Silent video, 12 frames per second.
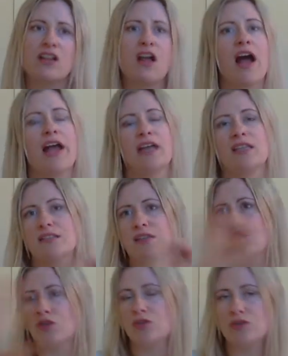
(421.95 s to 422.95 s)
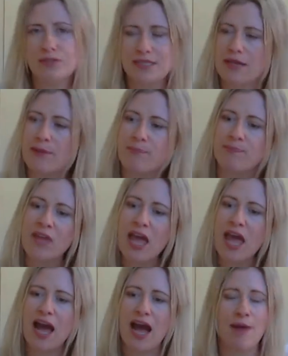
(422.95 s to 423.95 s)
clients and use them
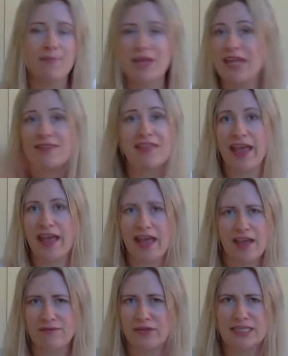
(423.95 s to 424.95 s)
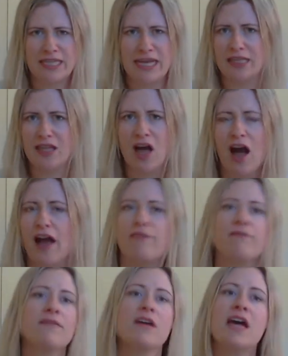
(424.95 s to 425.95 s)
in their everyday
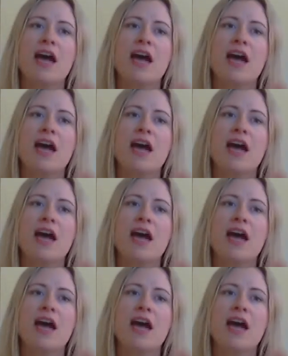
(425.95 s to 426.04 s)
life.